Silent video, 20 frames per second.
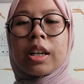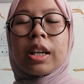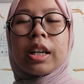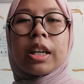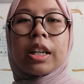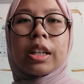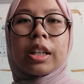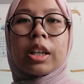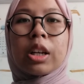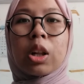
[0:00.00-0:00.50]

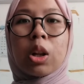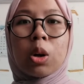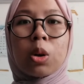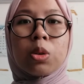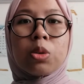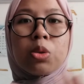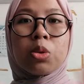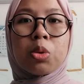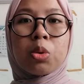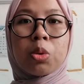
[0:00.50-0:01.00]
in
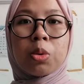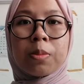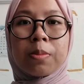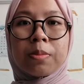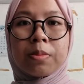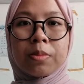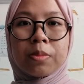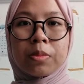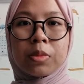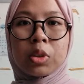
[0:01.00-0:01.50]

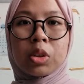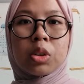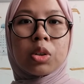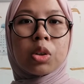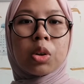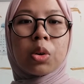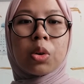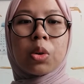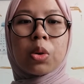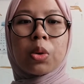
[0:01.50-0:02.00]
classroom
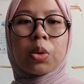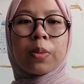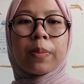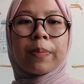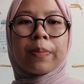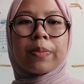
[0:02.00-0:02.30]
so